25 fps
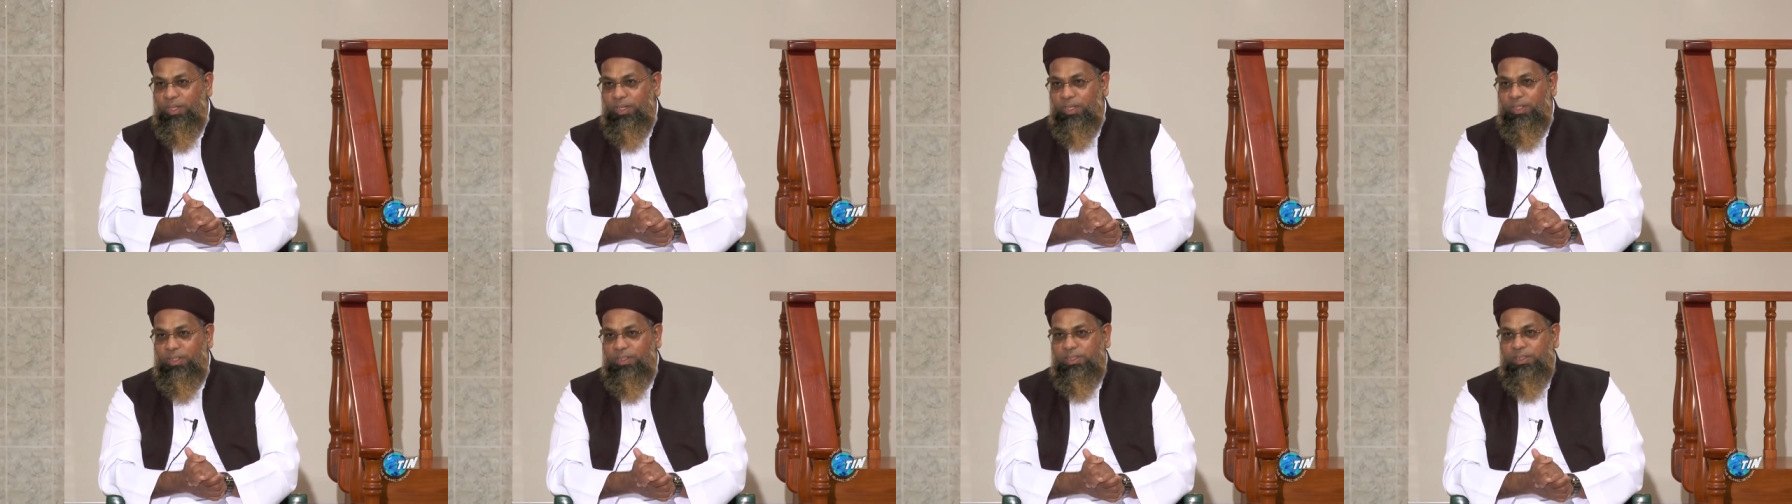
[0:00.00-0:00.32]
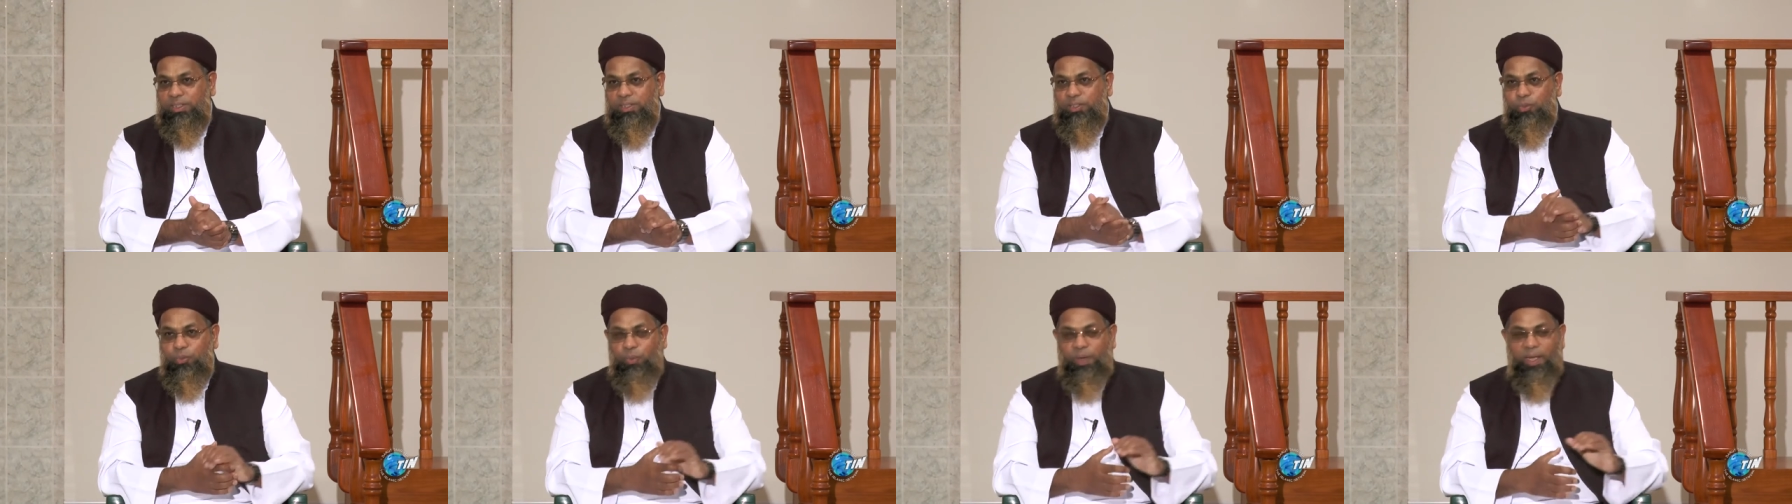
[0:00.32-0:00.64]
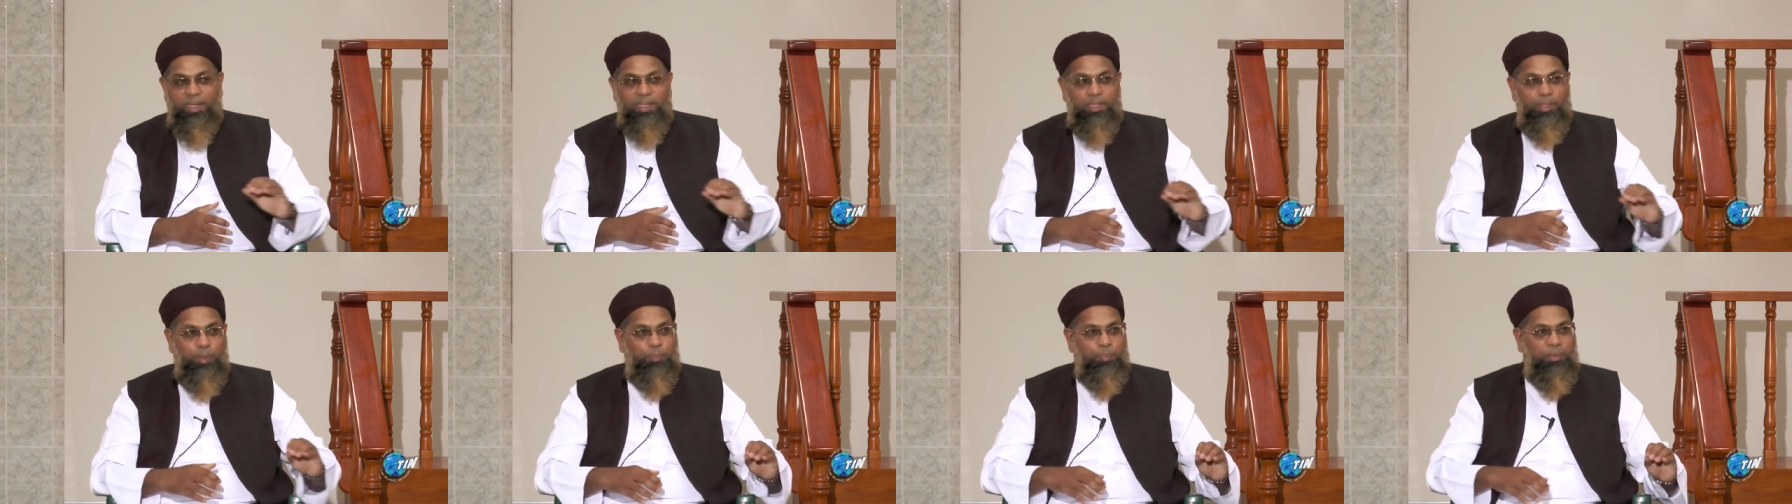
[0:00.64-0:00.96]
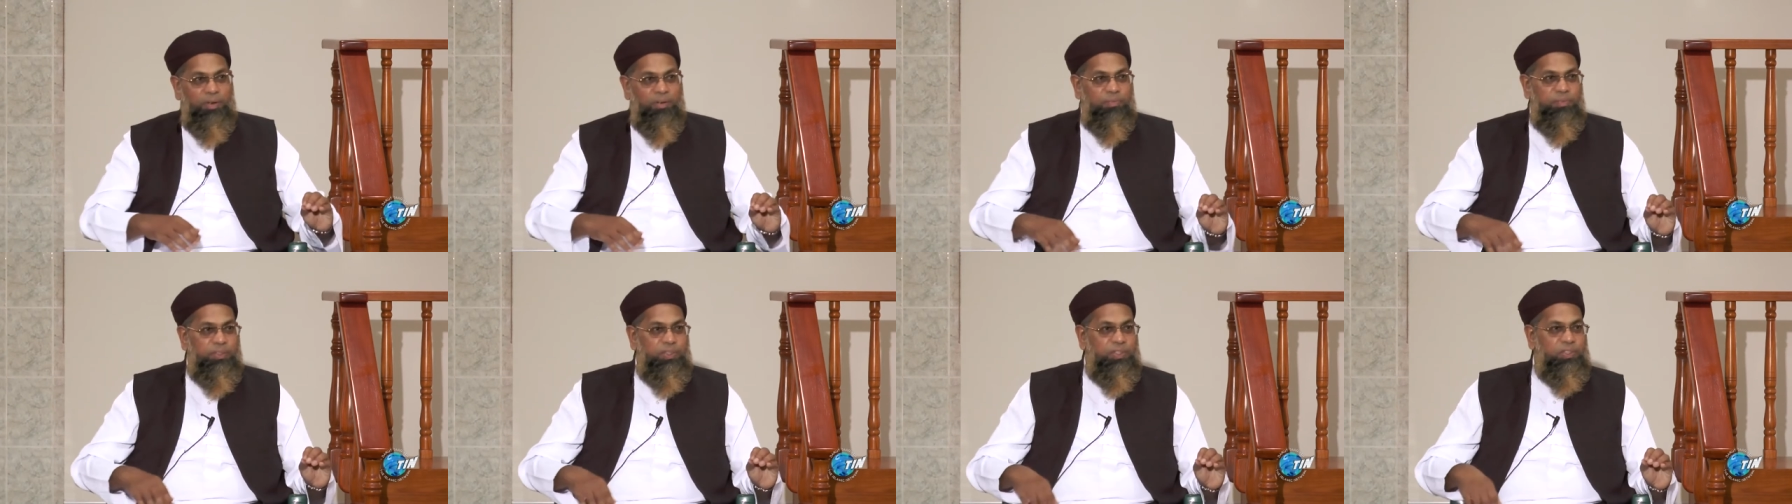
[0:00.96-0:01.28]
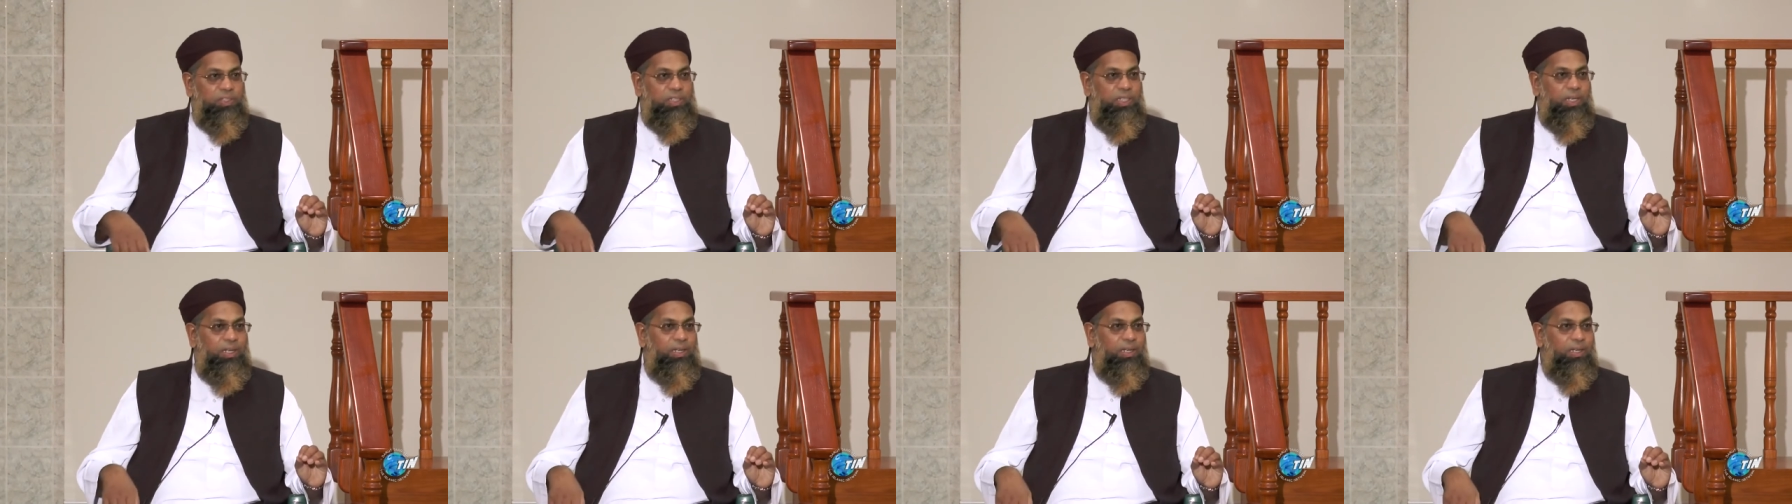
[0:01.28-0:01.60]
This is why the Prophet
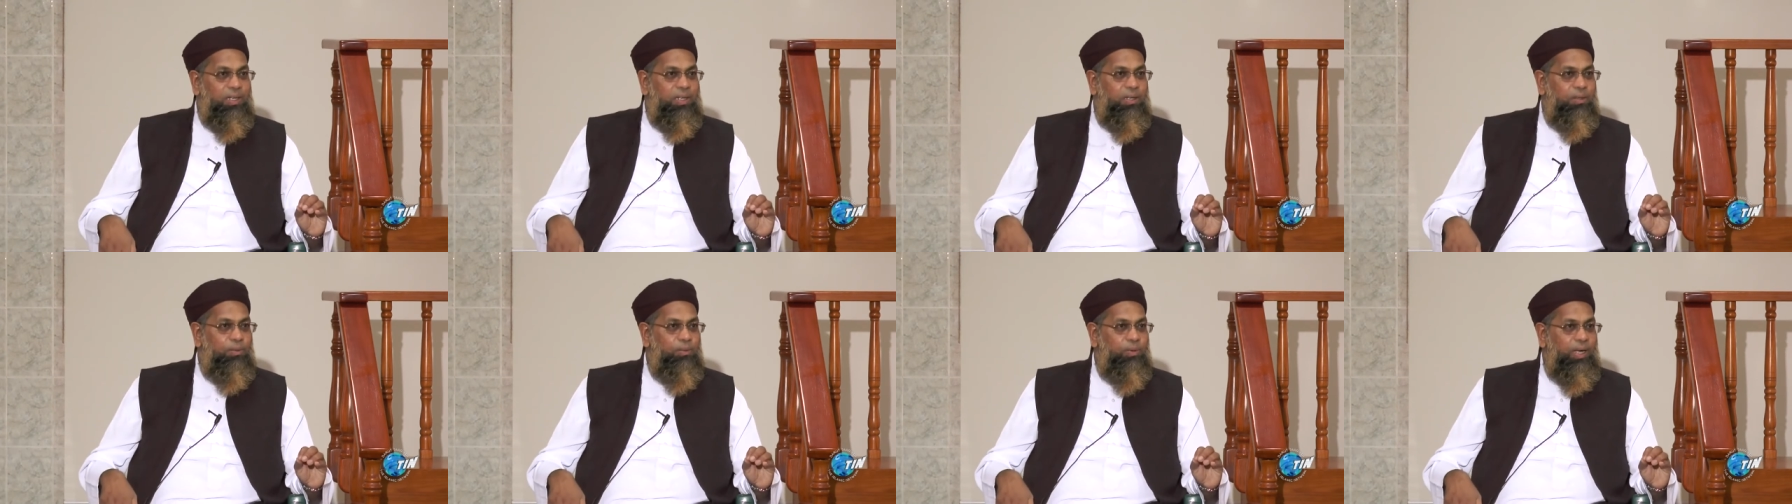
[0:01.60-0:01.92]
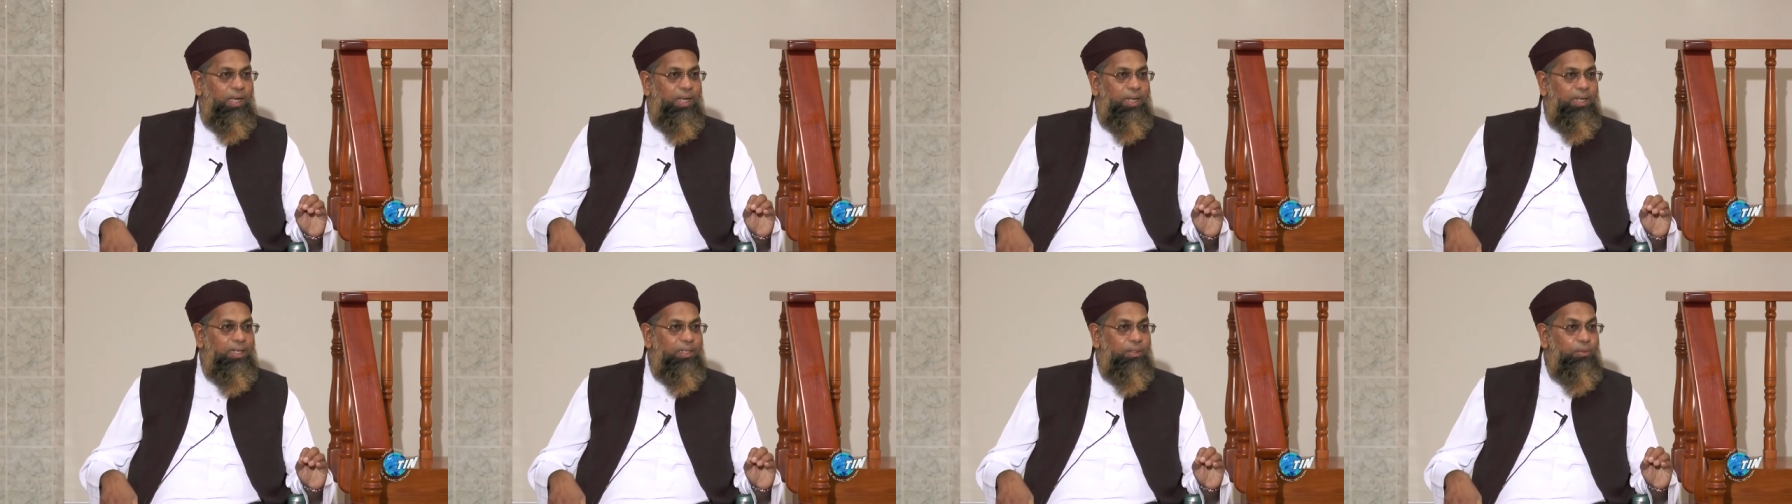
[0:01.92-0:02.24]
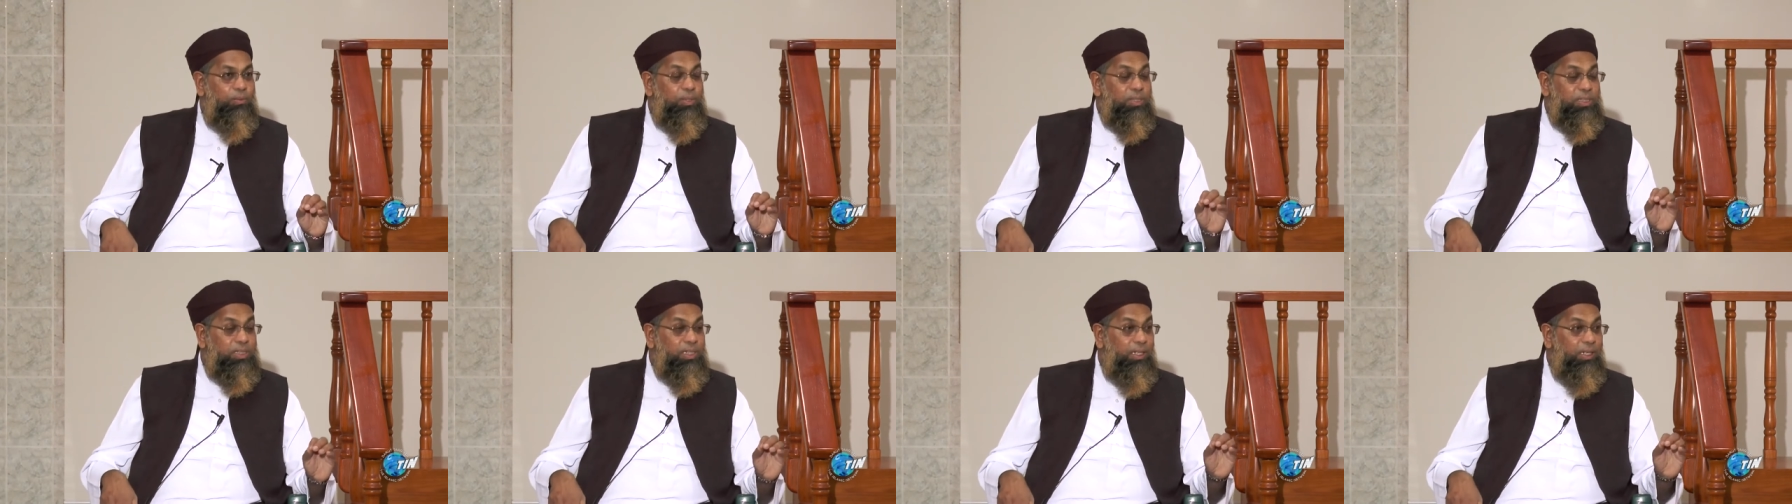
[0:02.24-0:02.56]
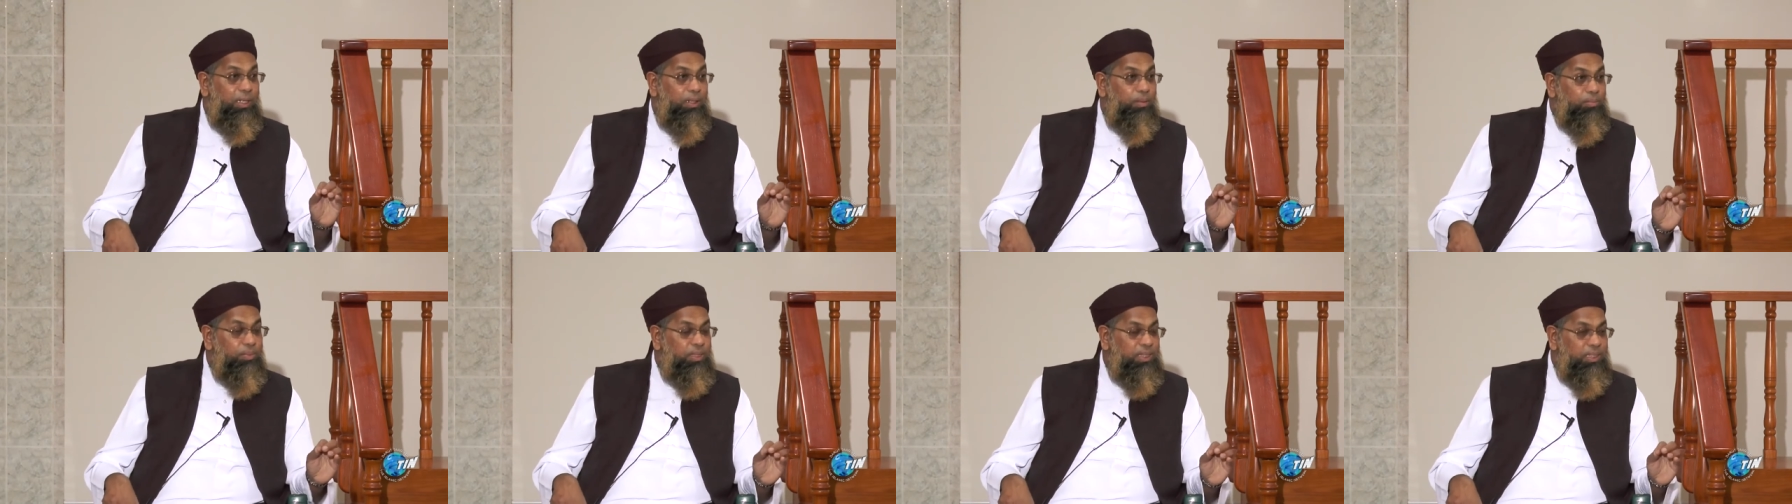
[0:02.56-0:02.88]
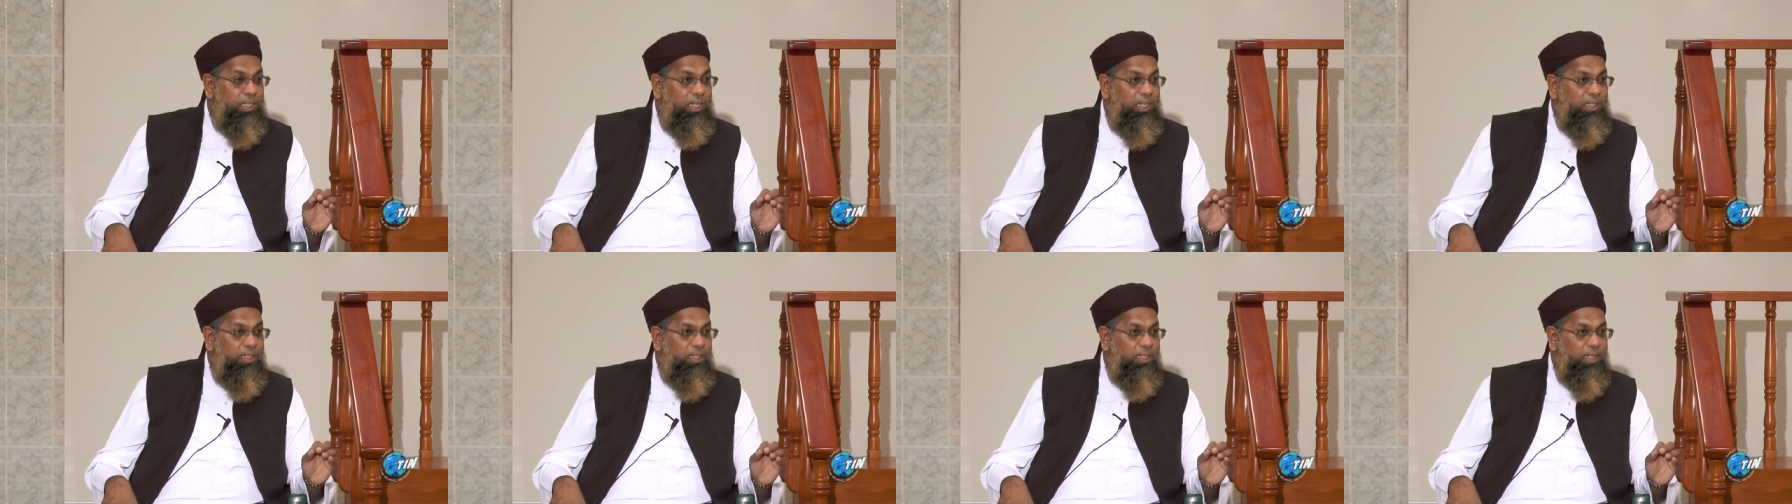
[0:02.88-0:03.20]
sallallahu wasallam
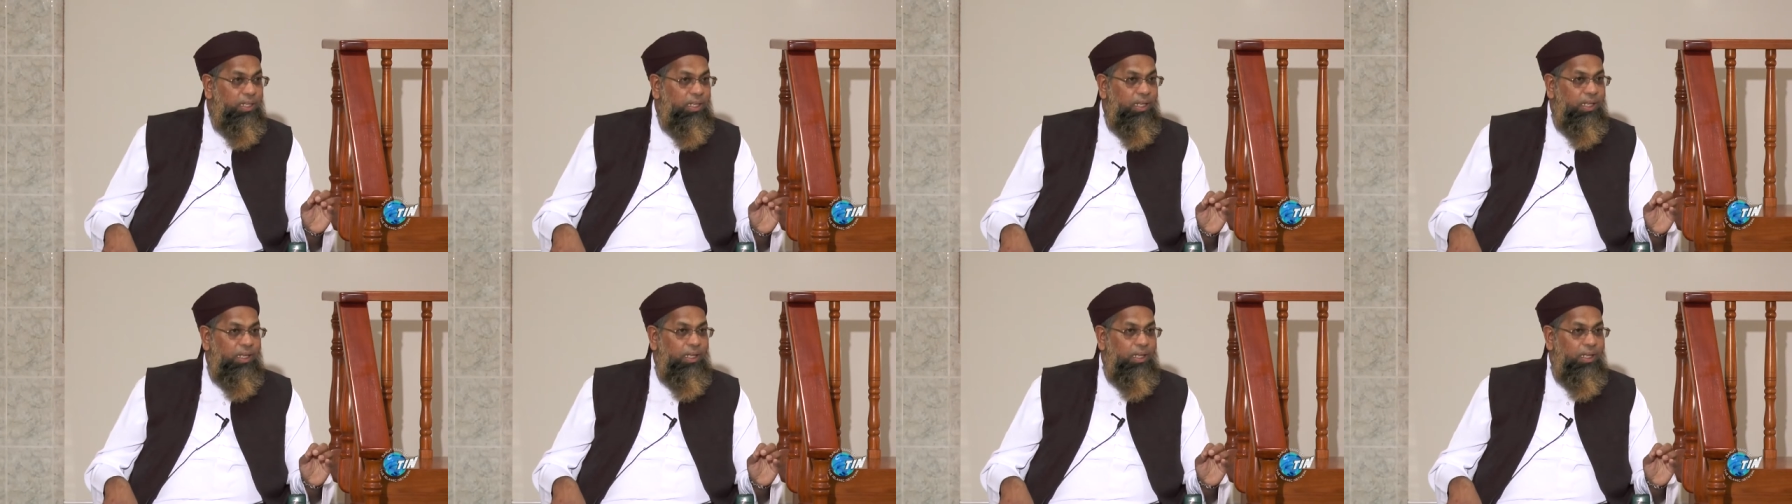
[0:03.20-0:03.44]
said